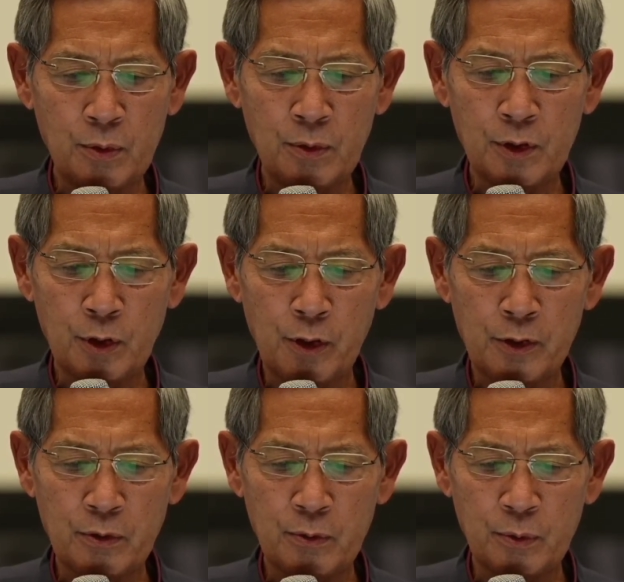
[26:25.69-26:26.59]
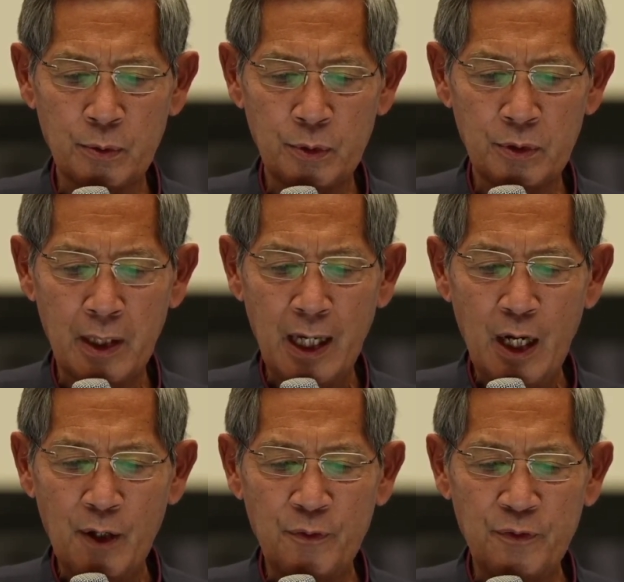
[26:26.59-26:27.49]
contract that rests on
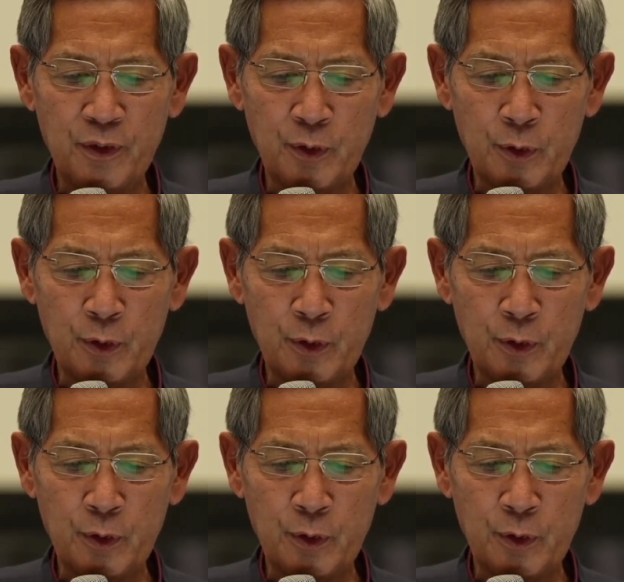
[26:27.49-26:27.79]
fraud